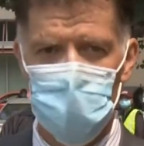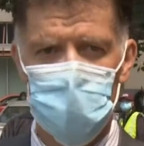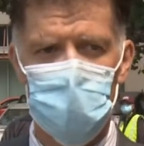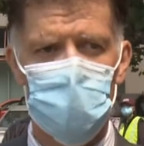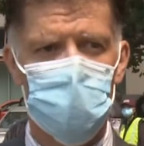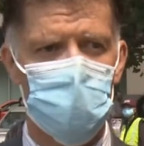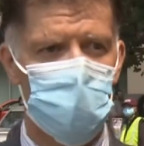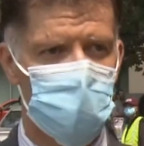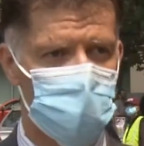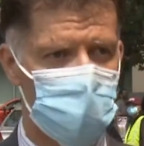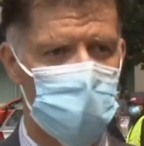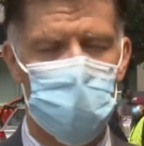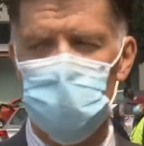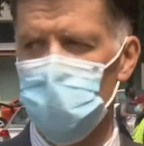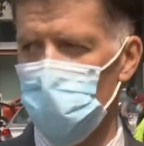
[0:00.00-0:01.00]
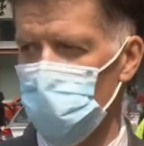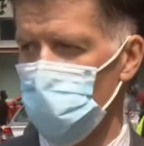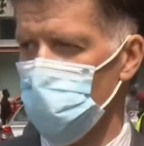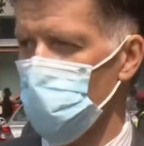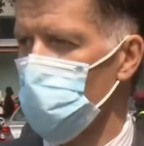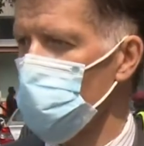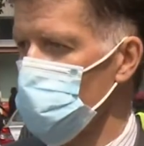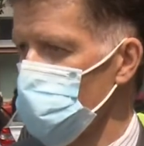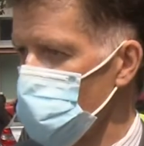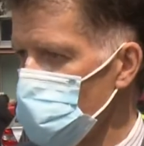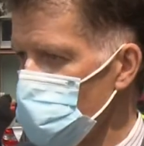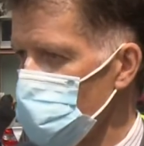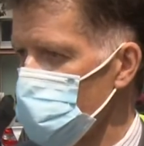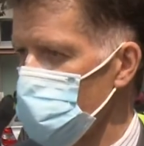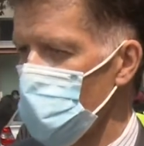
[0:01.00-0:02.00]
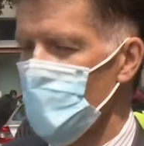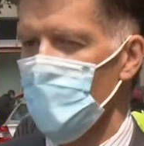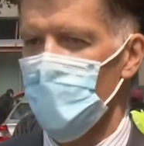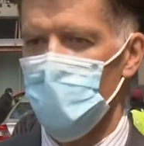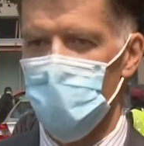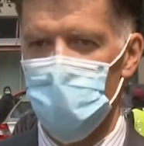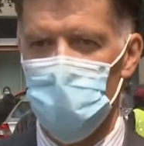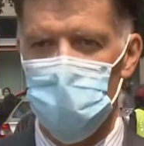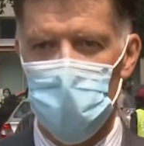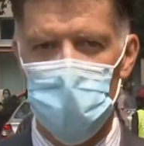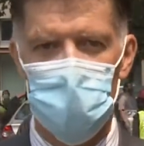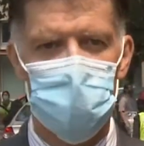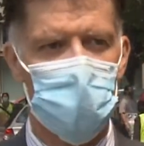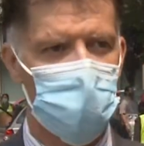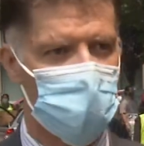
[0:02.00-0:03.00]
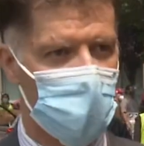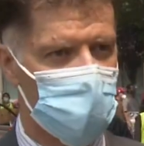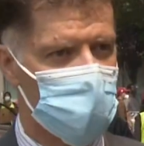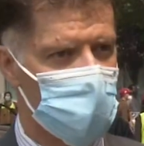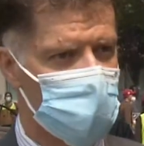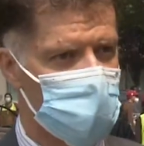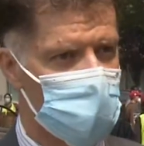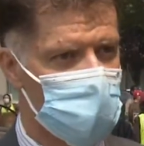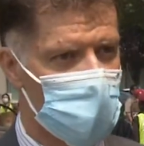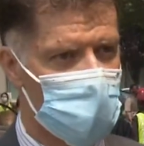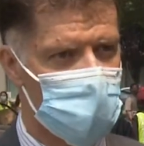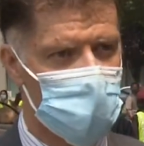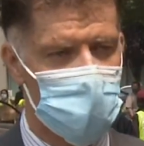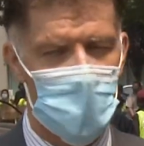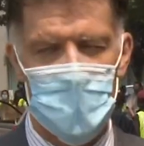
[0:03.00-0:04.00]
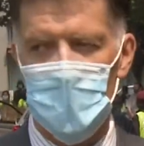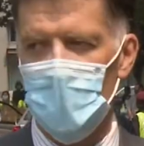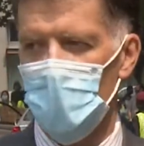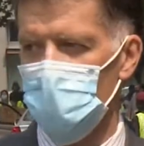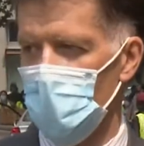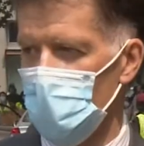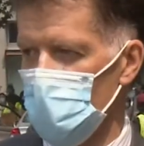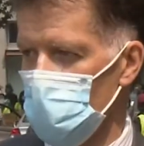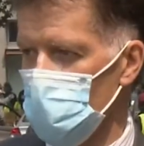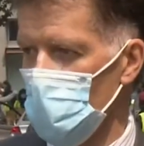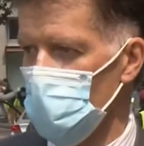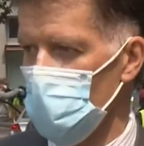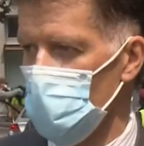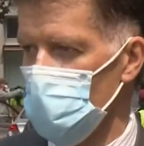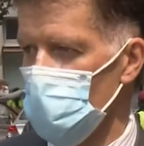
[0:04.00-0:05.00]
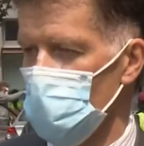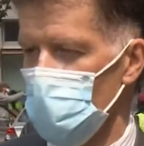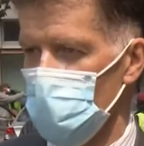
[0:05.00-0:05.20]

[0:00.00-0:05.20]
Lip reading: need to ensure we're taking a holistic, integrative, collaborative approach. And my commitment to the